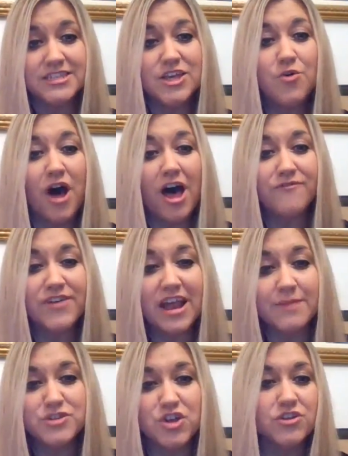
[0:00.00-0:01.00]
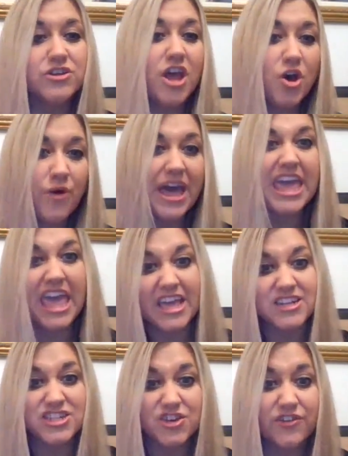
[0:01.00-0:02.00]
So often I'm told, no, I
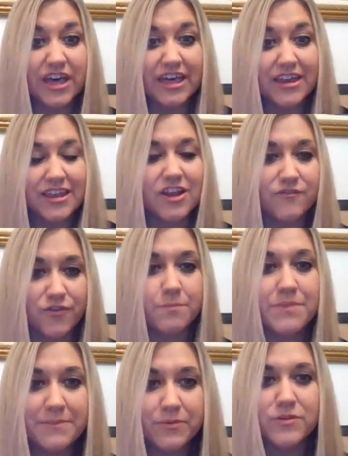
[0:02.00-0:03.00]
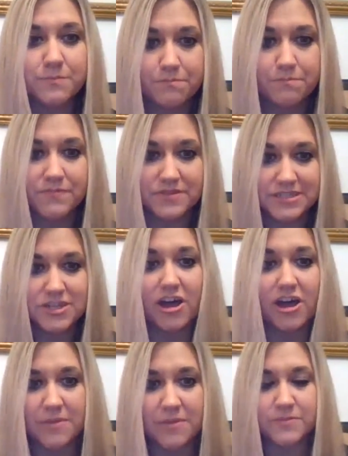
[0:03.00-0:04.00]
can't do it, from people
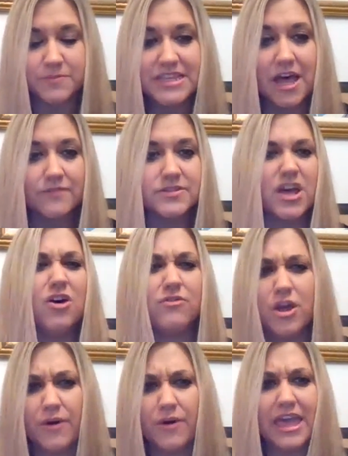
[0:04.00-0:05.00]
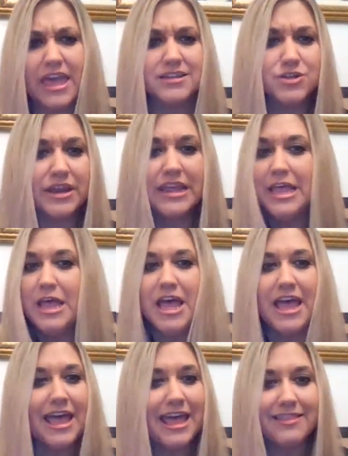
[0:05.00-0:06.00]
talking about themselves. Oh, no, I can't do it.
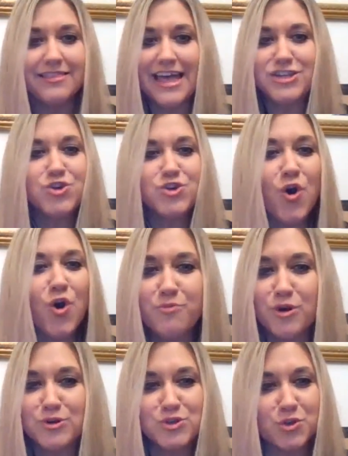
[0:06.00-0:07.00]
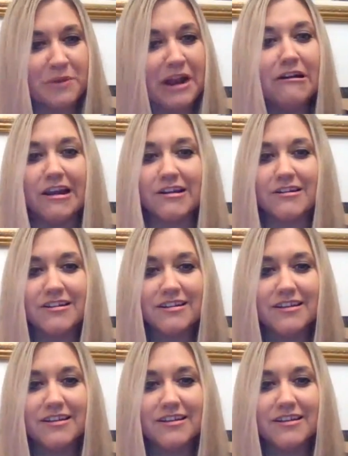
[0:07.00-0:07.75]
That's your own personal barrier.